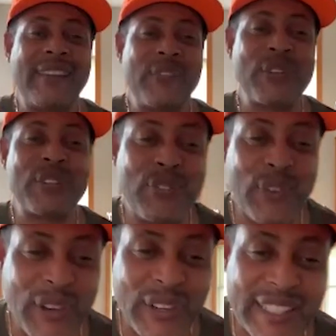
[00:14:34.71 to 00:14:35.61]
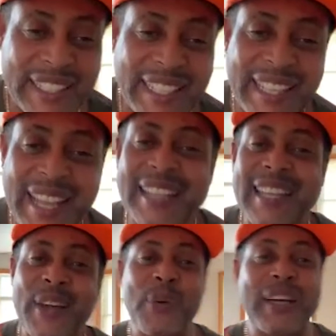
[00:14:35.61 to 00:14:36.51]
first of all, the
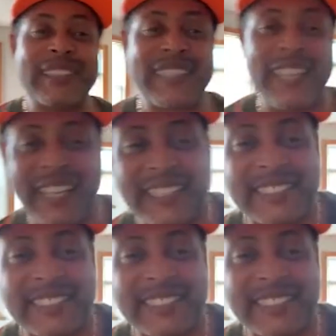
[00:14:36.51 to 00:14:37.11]
Delonte West thing is